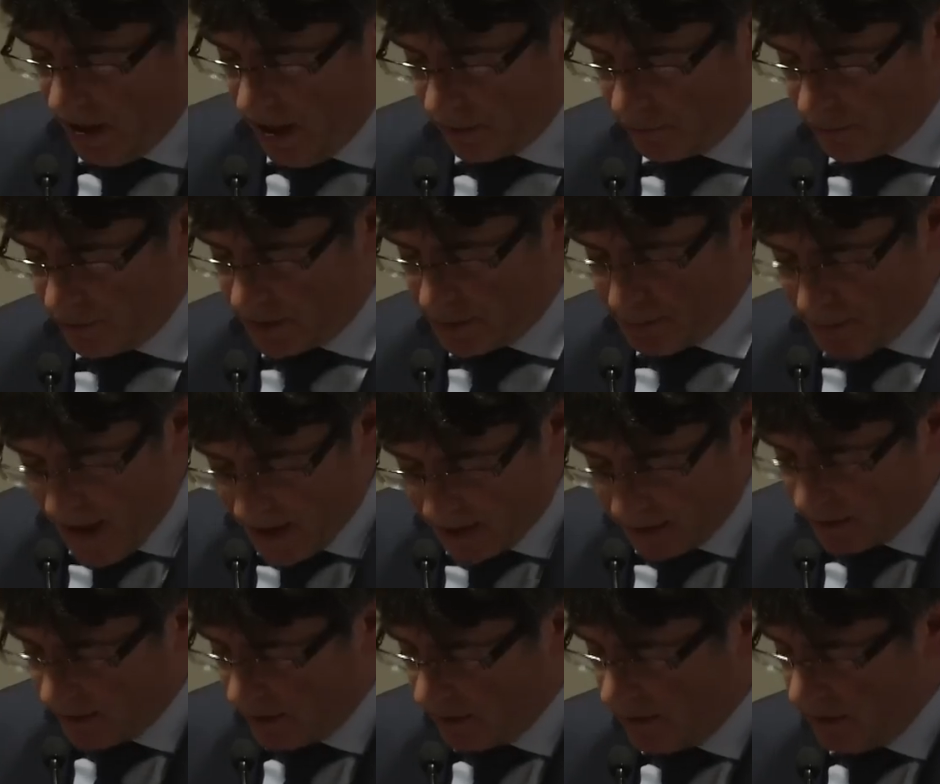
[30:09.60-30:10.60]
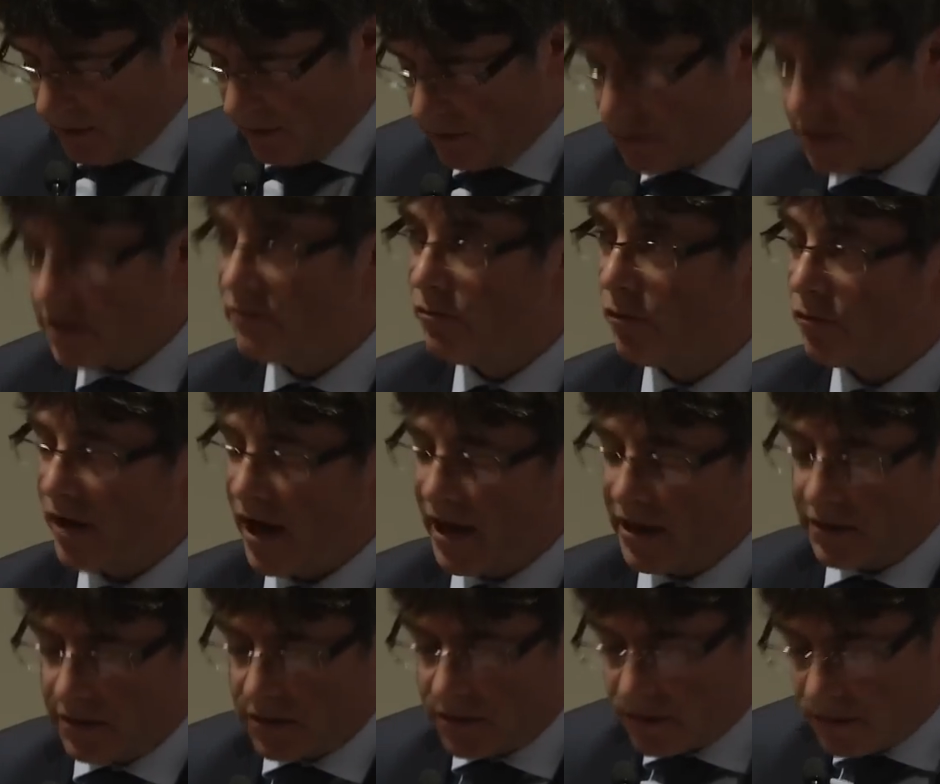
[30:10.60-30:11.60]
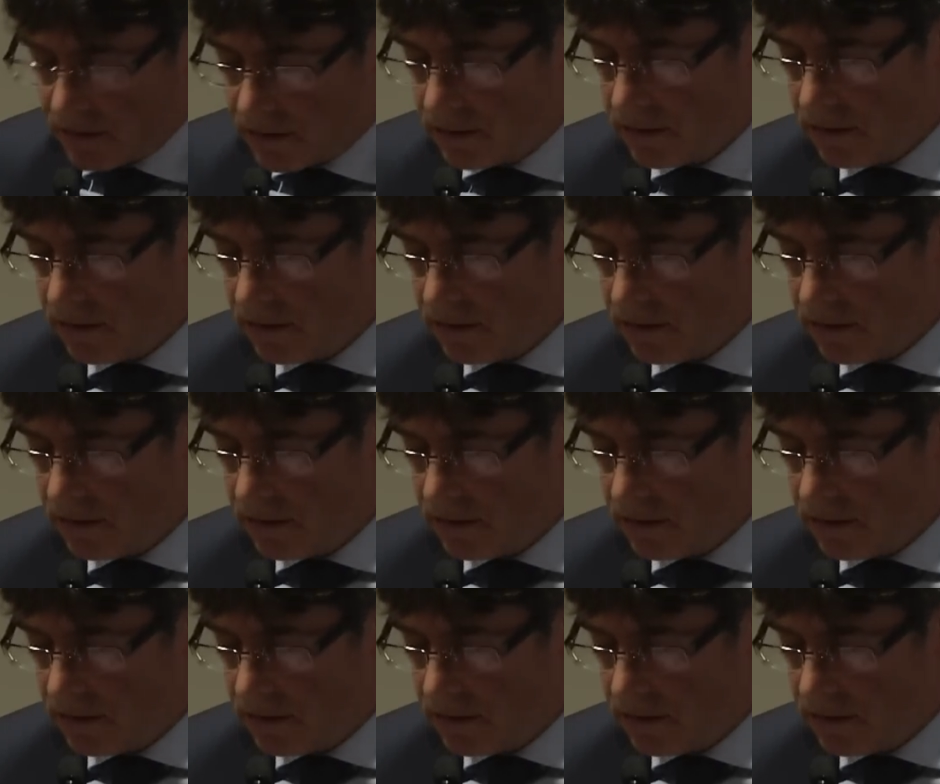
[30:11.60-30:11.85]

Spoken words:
and respect civil rights.